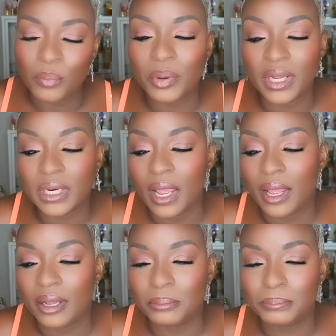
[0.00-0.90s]
But
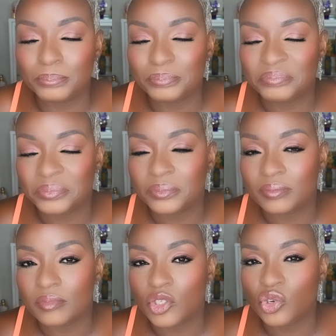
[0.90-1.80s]
um,
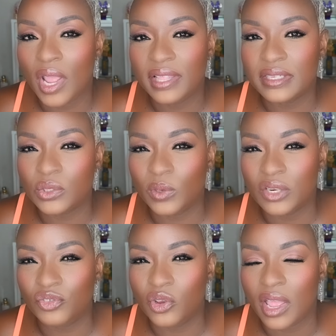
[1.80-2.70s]
try this one
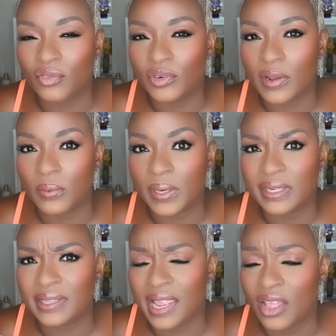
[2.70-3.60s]
if you haven't
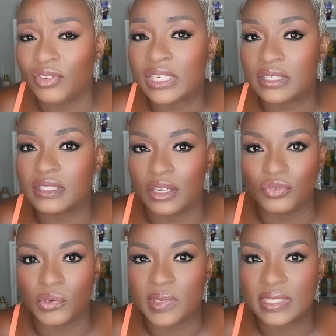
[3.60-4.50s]
already. They have a
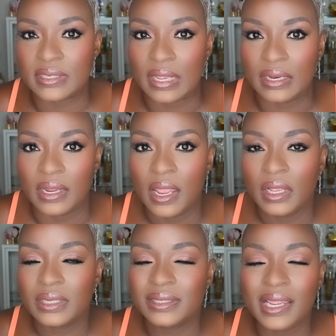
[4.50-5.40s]
discovery set
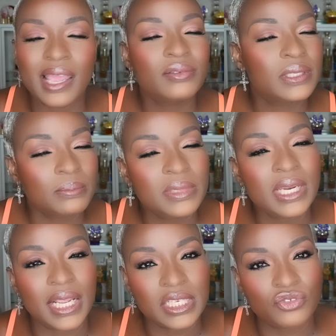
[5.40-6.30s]
because they have some
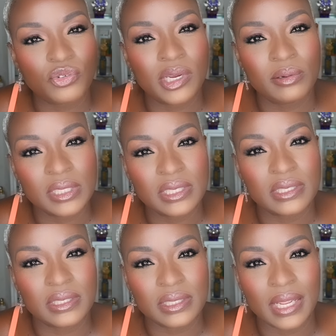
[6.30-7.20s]
nice
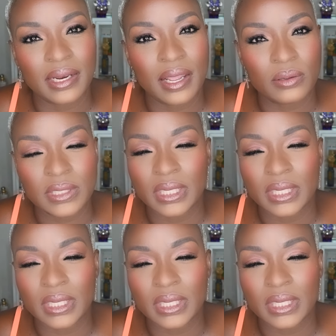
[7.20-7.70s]
fragrances in that house.